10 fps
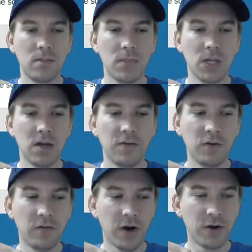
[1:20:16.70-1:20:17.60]
If
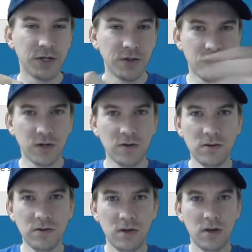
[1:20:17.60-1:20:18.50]
you fire too
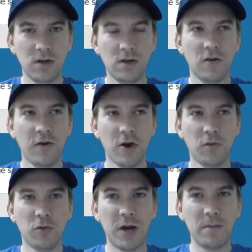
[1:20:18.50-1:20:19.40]
soon, your
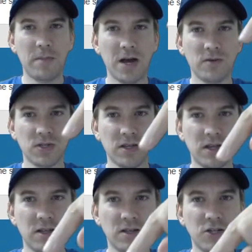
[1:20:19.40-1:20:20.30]
fireball might bounce
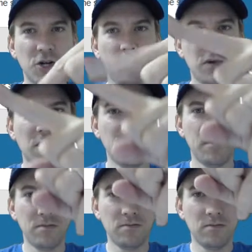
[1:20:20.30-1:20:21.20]
and then jump up
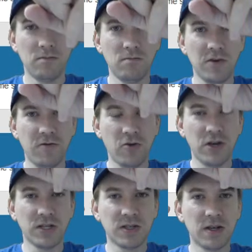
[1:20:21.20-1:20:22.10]
before it
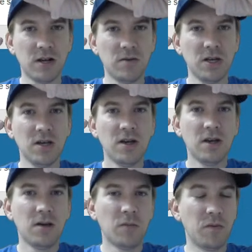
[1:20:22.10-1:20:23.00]
hits the enemy,
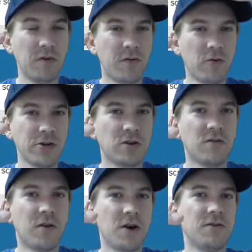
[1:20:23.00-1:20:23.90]
but before you can
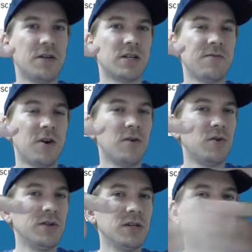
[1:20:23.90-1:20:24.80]
fire the next
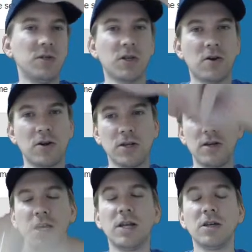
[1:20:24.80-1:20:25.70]
fireball, the enemy's already
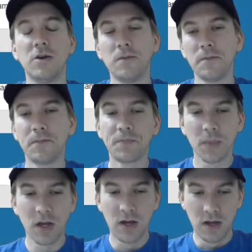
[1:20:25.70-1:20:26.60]
hitting you.
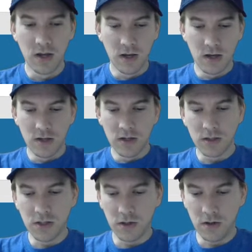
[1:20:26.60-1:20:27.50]

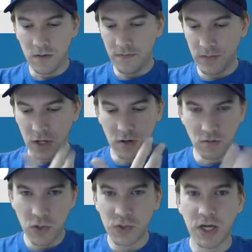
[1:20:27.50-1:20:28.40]
So,
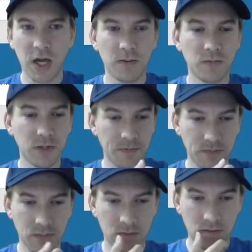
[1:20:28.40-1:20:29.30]
most games
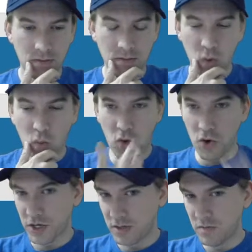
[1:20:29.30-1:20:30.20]

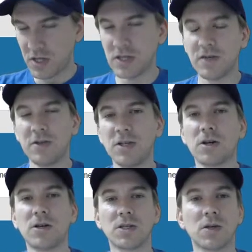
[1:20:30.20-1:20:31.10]
work because of these
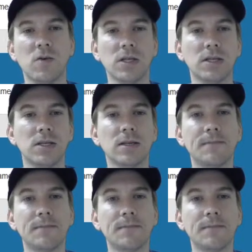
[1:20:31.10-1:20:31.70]
consequences.